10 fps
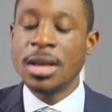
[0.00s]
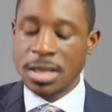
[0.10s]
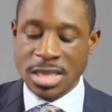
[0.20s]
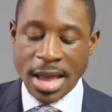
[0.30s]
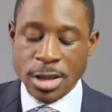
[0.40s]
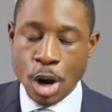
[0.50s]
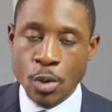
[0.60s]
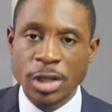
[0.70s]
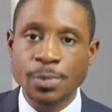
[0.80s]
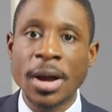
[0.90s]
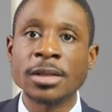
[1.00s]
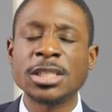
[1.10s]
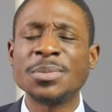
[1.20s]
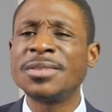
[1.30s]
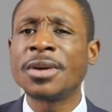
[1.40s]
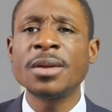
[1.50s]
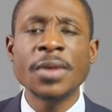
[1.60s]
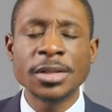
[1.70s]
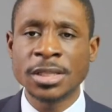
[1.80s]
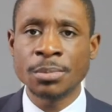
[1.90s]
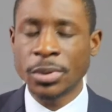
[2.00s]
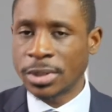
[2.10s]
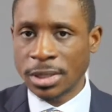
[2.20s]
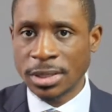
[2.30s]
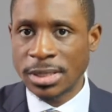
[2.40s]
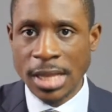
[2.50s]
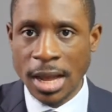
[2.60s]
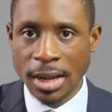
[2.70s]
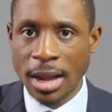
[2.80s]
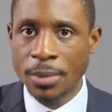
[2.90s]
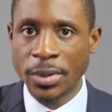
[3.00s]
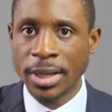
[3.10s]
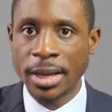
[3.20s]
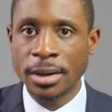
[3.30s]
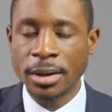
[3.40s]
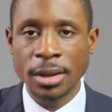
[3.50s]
then your response should be very, very simple. It's because it's not complicated.